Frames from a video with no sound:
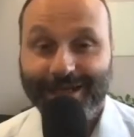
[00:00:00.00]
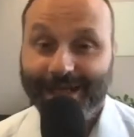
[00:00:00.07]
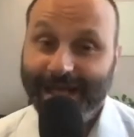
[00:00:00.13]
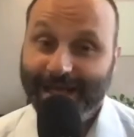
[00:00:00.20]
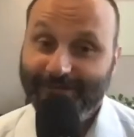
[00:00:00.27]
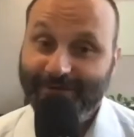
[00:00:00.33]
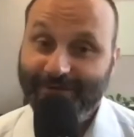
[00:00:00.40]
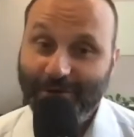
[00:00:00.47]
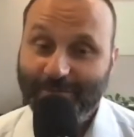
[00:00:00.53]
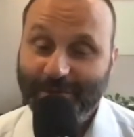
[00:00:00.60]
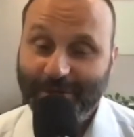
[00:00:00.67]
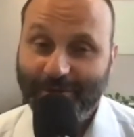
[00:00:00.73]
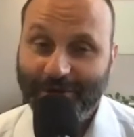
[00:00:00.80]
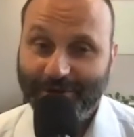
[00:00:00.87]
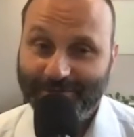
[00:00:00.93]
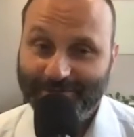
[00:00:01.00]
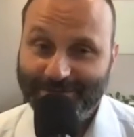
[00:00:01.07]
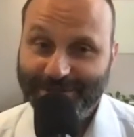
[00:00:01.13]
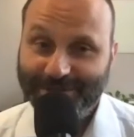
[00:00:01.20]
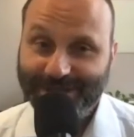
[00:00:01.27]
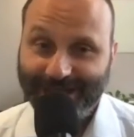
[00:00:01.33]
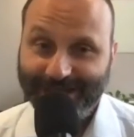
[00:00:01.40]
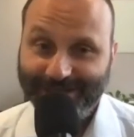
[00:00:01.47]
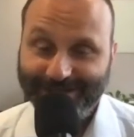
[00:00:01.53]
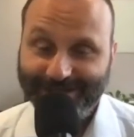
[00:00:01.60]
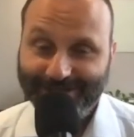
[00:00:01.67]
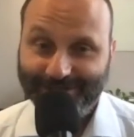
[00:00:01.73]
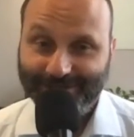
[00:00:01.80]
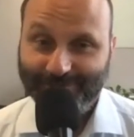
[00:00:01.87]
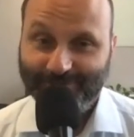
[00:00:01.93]
A very big welcome to
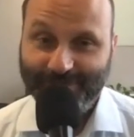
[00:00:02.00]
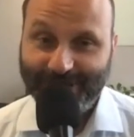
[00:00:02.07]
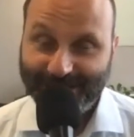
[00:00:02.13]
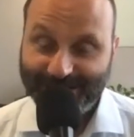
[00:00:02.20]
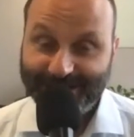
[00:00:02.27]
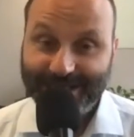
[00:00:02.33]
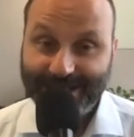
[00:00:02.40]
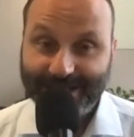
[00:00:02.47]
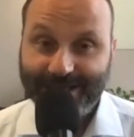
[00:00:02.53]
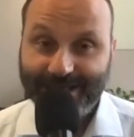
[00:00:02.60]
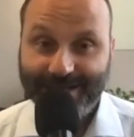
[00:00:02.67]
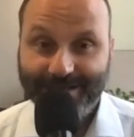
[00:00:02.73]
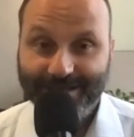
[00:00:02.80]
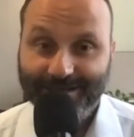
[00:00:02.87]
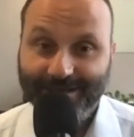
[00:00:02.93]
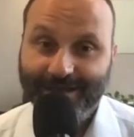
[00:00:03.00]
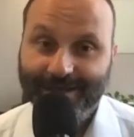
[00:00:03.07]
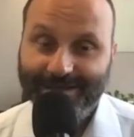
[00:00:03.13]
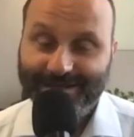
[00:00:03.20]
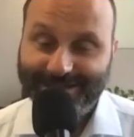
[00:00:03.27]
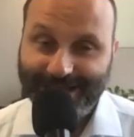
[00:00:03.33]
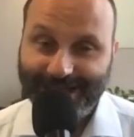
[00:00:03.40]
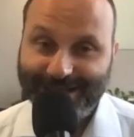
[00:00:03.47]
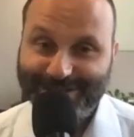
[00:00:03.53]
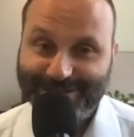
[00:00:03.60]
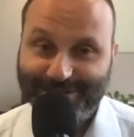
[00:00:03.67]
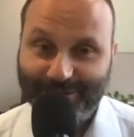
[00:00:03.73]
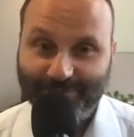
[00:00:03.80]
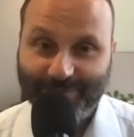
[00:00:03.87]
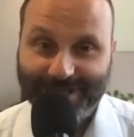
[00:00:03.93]
Kaitlin on Better Thinking. Today's
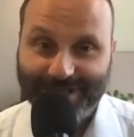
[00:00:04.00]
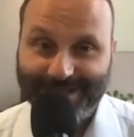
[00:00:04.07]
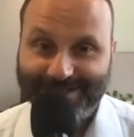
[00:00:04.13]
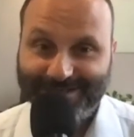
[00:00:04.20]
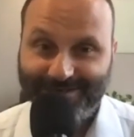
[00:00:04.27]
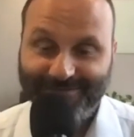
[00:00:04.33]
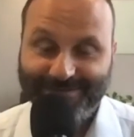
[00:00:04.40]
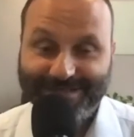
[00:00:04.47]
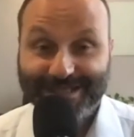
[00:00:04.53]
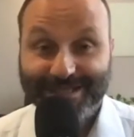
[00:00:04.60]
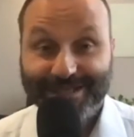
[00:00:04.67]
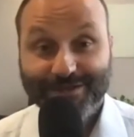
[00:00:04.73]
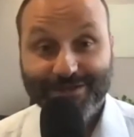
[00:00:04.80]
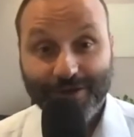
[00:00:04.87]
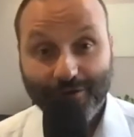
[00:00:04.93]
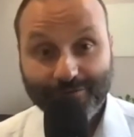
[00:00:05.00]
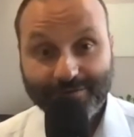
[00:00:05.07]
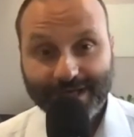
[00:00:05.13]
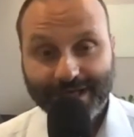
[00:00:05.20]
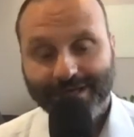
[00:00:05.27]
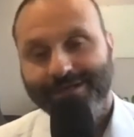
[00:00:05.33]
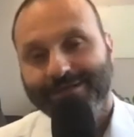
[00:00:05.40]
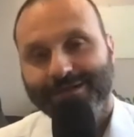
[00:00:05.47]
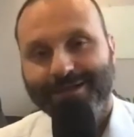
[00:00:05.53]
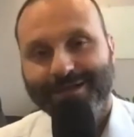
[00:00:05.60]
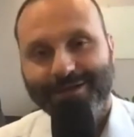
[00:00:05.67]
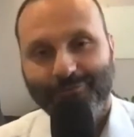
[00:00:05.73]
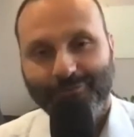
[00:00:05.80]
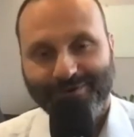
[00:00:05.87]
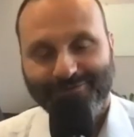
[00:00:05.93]
topic is obviously yoga,
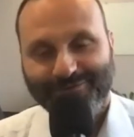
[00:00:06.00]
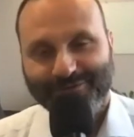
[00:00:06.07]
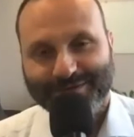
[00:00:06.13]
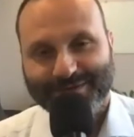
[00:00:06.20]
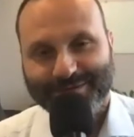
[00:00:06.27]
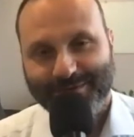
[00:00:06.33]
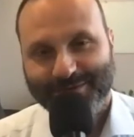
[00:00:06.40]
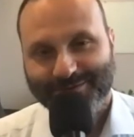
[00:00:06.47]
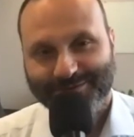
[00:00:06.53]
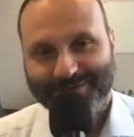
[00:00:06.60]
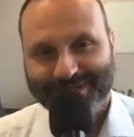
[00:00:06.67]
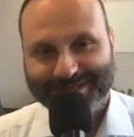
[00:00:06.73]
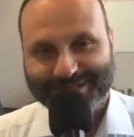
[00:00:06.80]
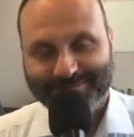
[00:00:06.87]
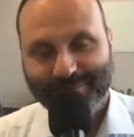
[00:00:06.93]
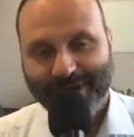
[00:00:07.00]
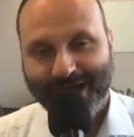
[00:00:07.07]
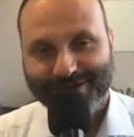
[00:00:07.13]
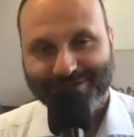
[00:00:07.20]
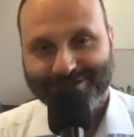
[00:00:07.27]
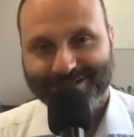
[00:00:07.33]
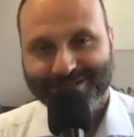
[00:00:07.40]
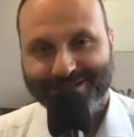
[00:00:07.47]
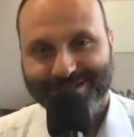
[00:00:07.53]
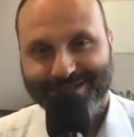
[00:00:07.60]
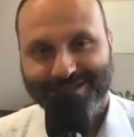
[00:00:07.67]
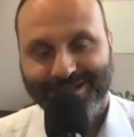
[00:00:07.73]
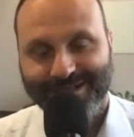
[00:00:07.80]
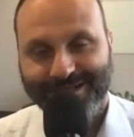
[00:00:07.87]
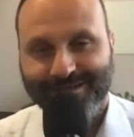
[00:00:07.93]
one of your specialties and passions,
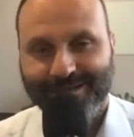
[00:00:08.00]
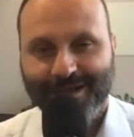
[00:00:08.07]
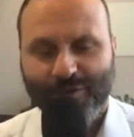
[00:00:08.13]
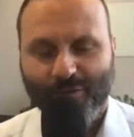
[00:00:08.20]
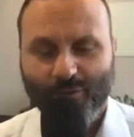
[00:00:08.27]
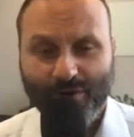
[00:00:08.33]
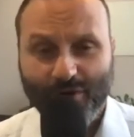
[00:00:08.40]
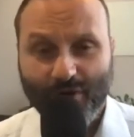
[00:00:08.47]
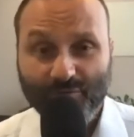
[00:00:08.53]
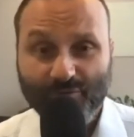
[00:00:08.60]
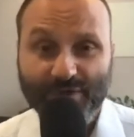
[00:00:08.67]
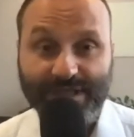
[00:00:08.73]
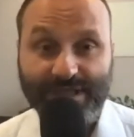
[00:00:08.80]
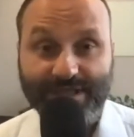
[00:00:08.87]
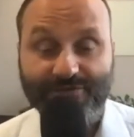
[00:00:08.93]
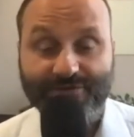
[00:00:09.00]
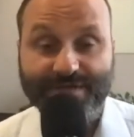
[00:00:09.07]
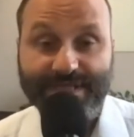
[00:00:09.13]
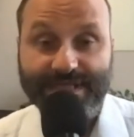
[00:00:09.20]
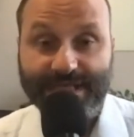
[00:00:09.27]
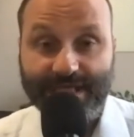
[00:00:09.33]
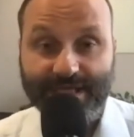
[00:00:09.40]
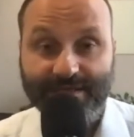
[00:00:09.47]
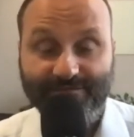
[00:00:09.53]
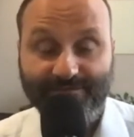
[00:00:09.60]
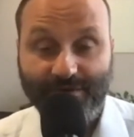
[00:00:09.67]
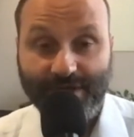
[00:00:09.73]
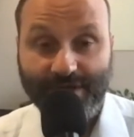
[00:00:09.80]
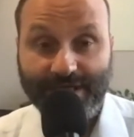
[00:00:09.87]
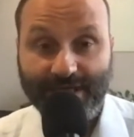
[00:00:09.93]
and, and what I'm really interested in
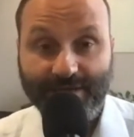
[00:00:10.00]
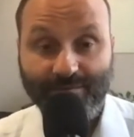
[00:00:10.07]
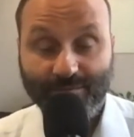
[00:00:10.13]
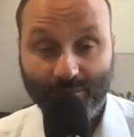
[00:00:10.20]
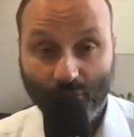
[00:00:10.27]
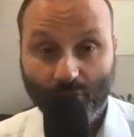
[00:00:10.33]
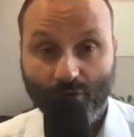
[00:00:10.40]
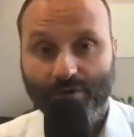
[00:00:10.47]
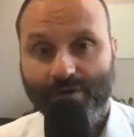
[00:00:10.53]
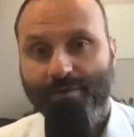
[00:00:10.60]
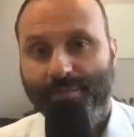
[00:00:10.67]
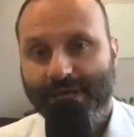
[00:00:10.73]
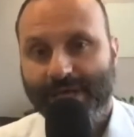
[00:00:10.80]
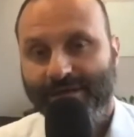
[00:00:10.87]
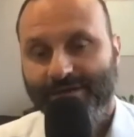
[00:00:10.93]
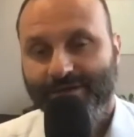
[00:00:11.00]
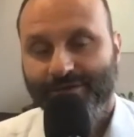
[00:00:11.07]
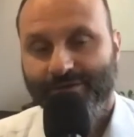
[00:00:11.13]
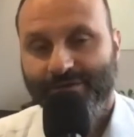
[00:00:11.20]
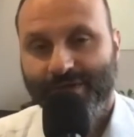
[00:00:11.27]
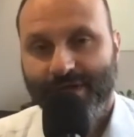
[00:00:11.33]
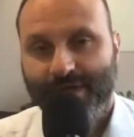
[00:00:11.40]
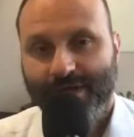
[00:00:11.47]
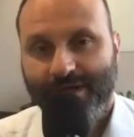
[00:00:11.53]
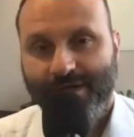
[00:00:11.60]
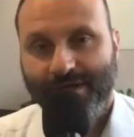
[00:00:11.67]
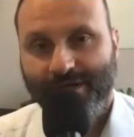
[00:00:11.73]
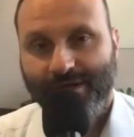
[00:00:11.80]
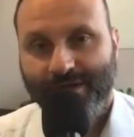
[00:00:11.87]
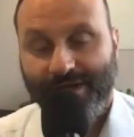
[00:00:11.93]
finding out more about you uh,
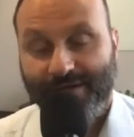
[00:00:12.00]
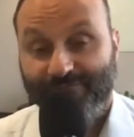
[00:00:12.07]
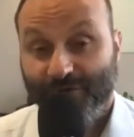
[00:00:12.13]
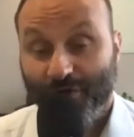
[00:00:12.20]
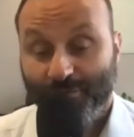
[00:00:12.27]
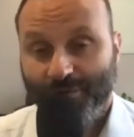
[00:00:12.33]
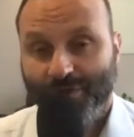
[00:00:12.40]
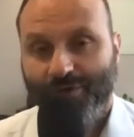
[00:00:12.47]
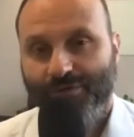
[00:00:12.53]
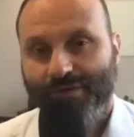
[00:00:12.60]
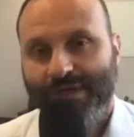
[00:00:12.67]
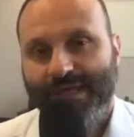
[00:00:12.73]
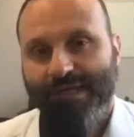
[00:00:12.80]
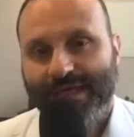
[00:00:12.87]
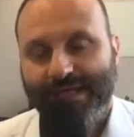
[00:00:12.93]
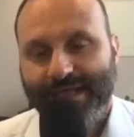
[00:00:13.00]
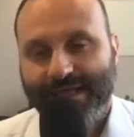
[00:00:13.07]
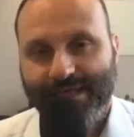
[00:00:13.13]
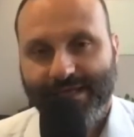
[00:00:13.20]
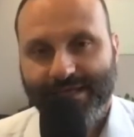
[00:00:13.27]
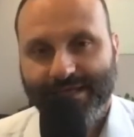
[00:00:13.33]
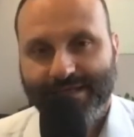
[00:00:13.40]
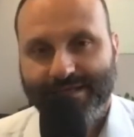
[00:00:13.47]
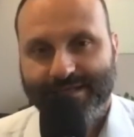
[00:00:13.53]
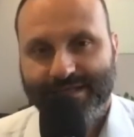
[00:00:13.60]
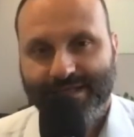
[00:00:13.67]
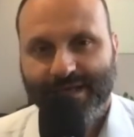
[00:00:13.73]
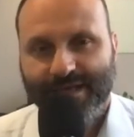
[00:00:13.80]
and from you is